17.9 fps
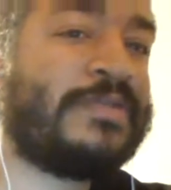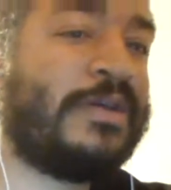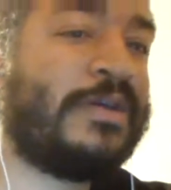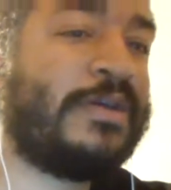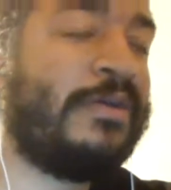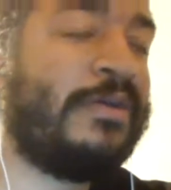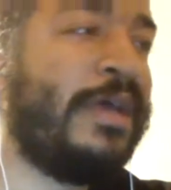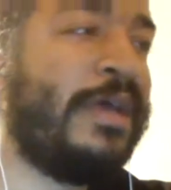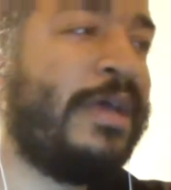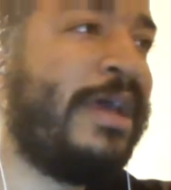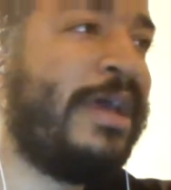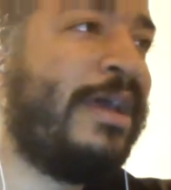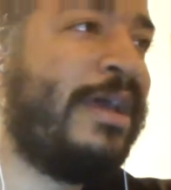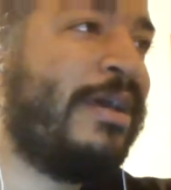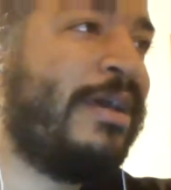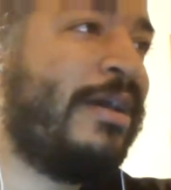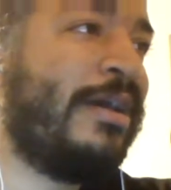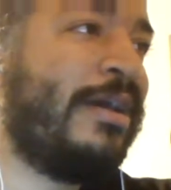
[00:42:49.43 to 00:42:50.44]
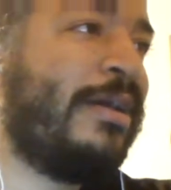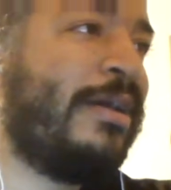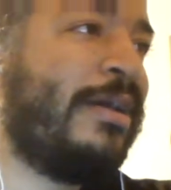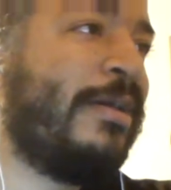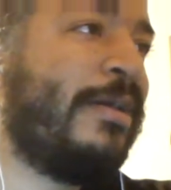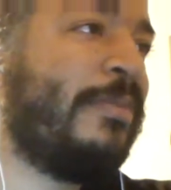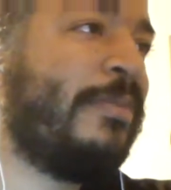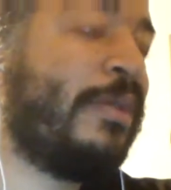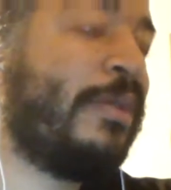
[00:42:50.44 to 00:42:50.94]
So
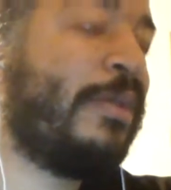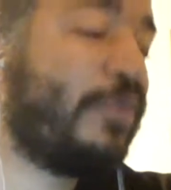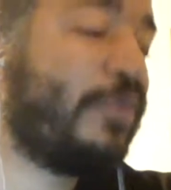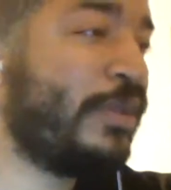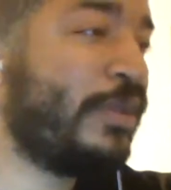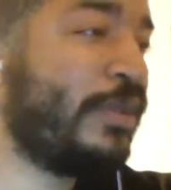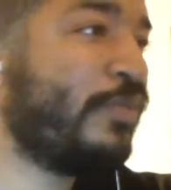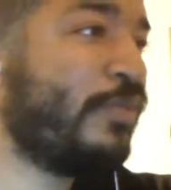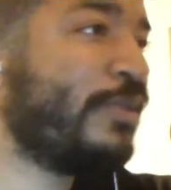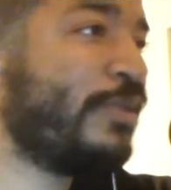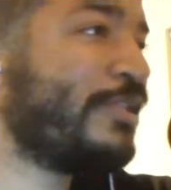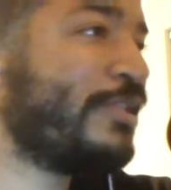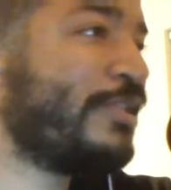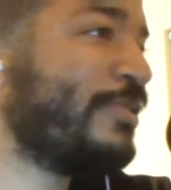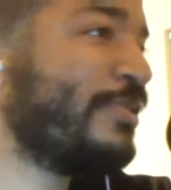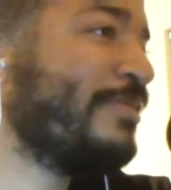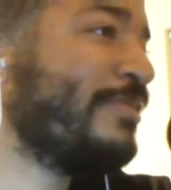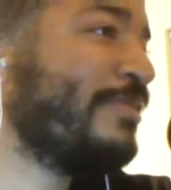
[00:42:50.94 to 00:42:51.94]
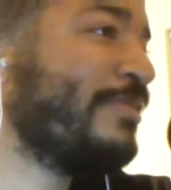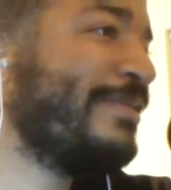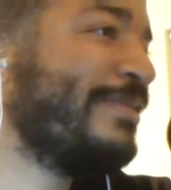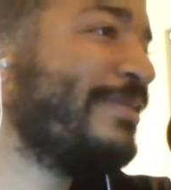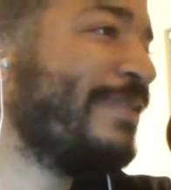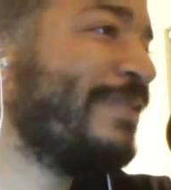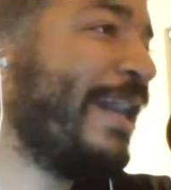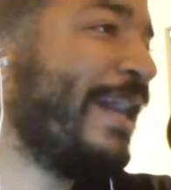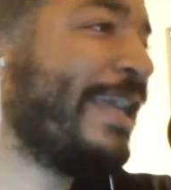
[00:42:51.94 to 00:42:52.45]
I really
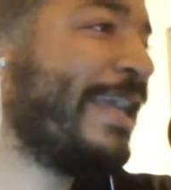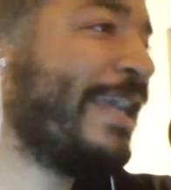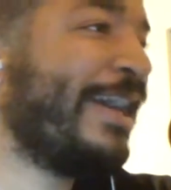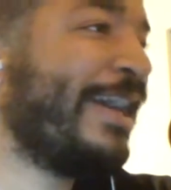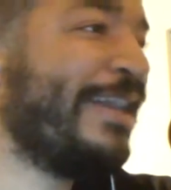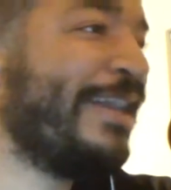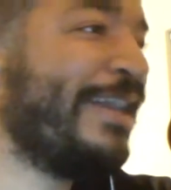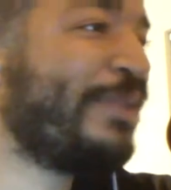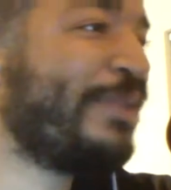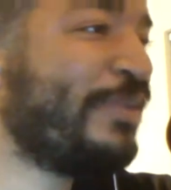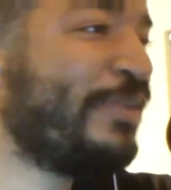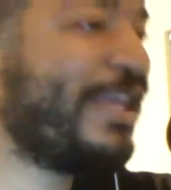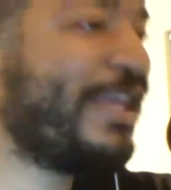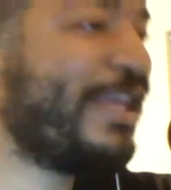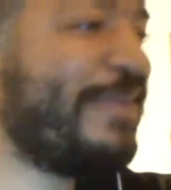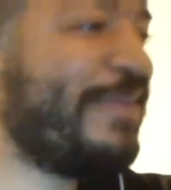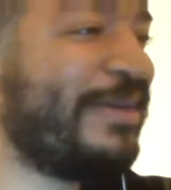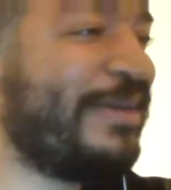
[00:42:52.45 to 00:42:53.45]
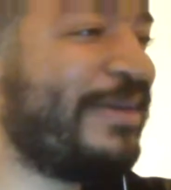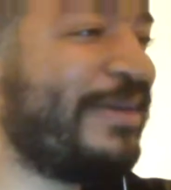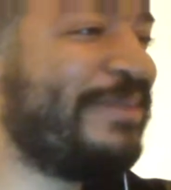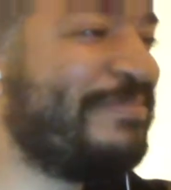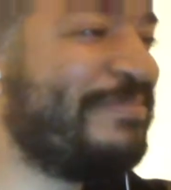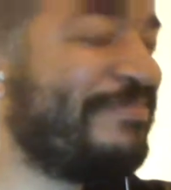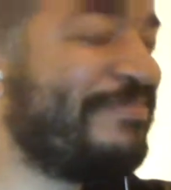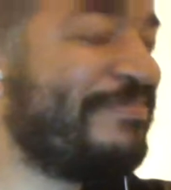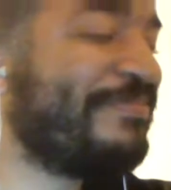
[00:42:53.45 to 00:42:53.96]
wish Iconic
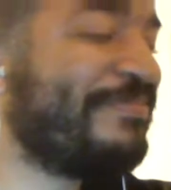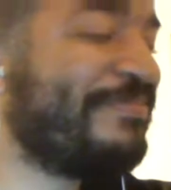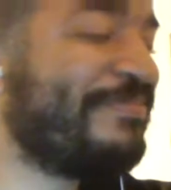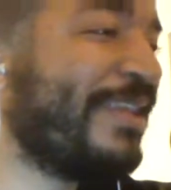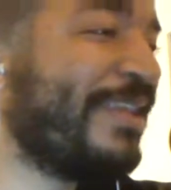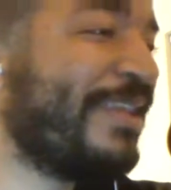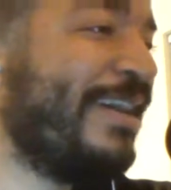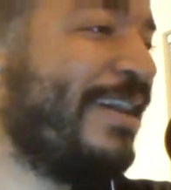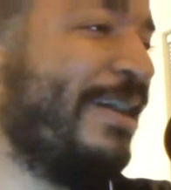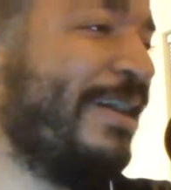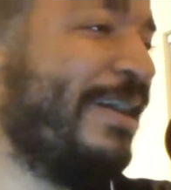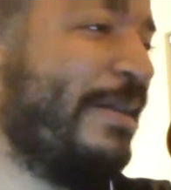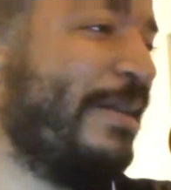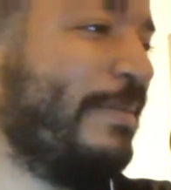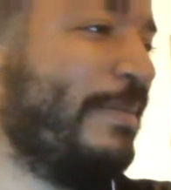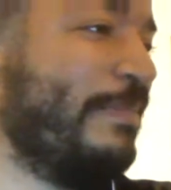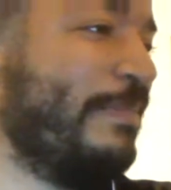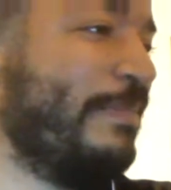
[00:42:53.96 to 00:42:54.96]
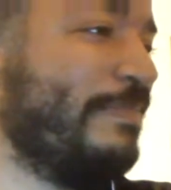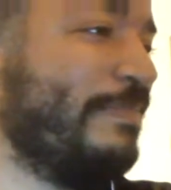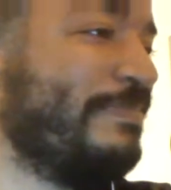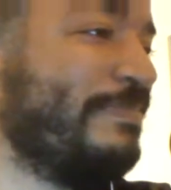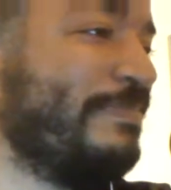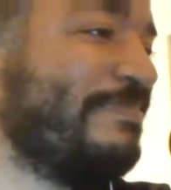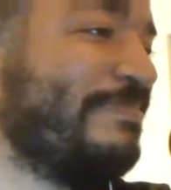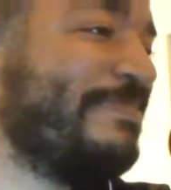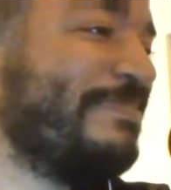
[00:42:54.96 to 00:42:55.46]
would have came up.
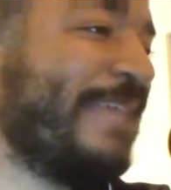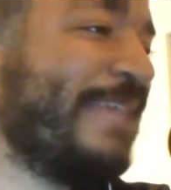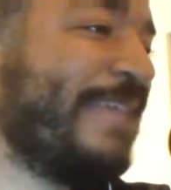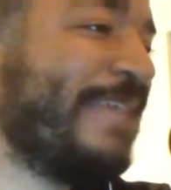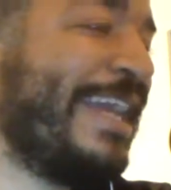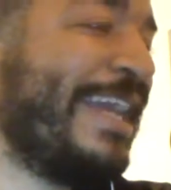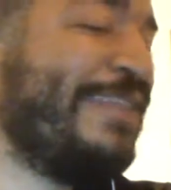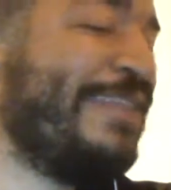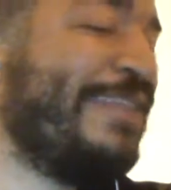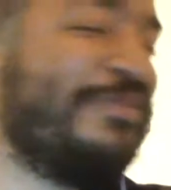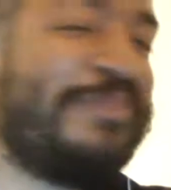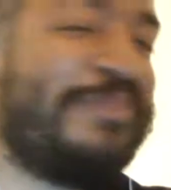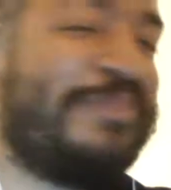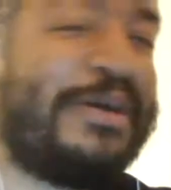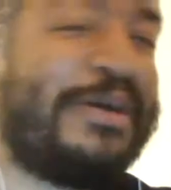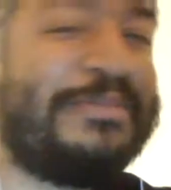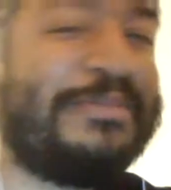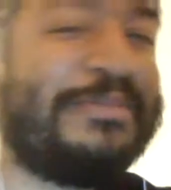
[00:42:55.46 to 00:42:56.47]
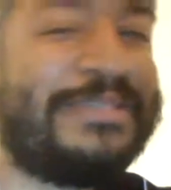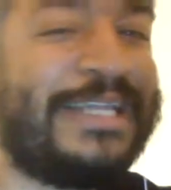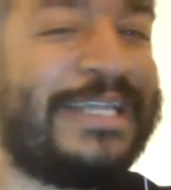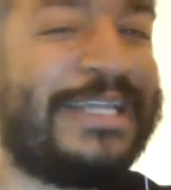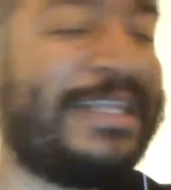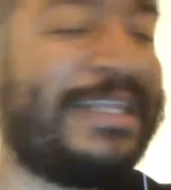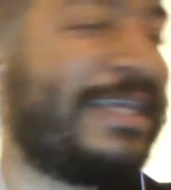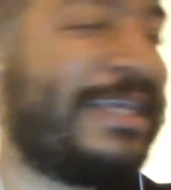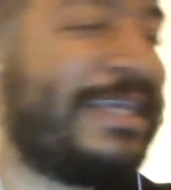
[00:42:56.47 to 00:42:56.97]
Um, kind of
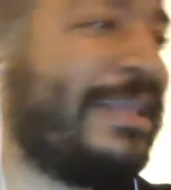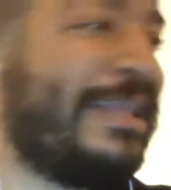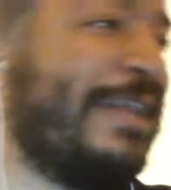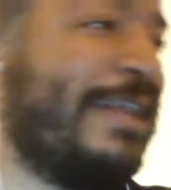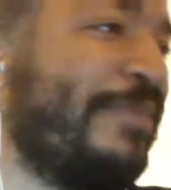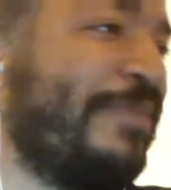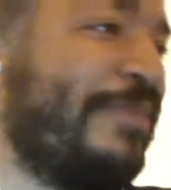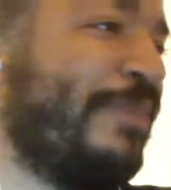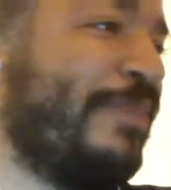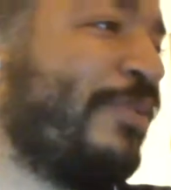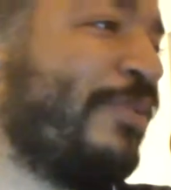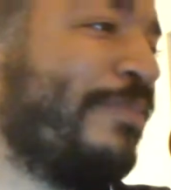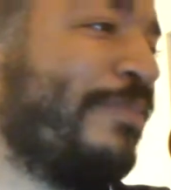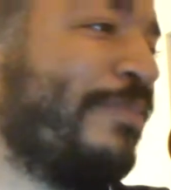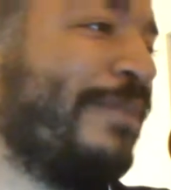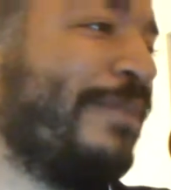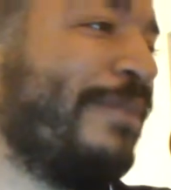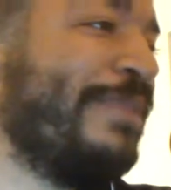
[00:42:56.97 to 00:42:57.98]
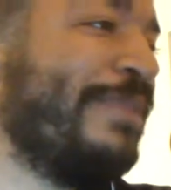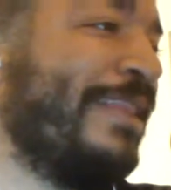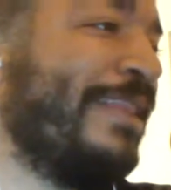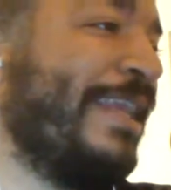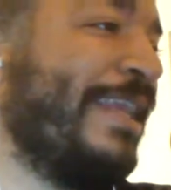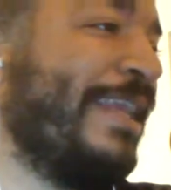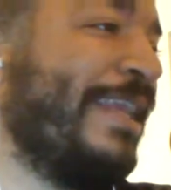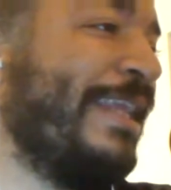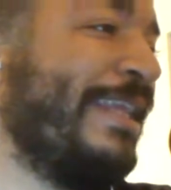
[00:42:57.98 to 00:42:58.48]
bummed, and I think a lot of people are
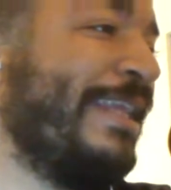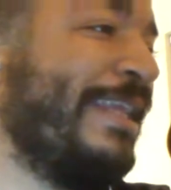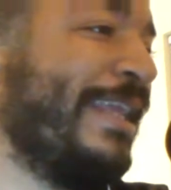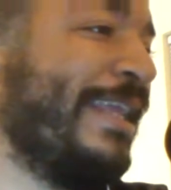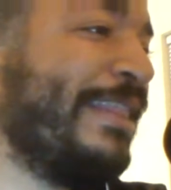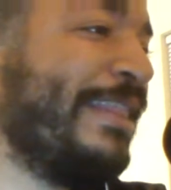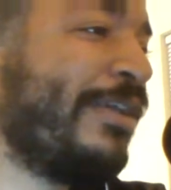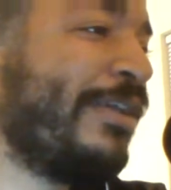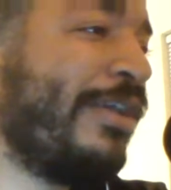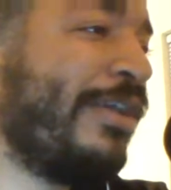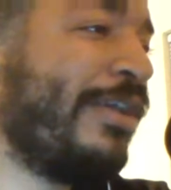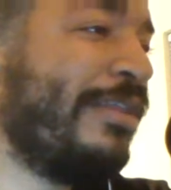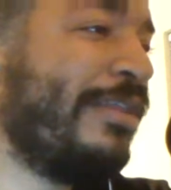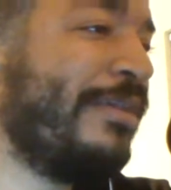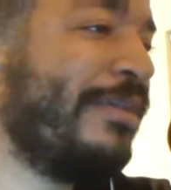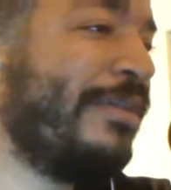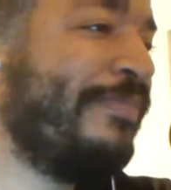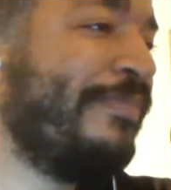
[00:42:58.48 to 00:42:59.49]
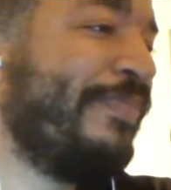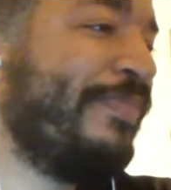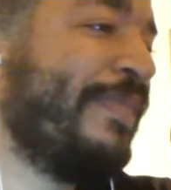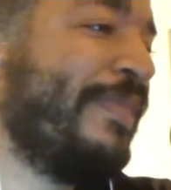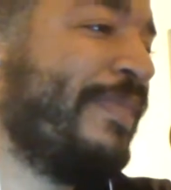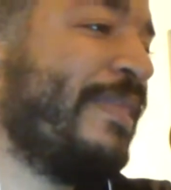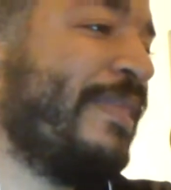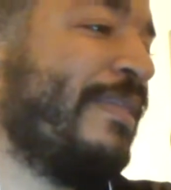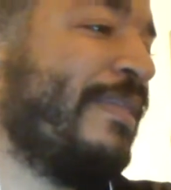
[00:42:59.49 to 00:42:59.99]
bummed that they didn't get the call up.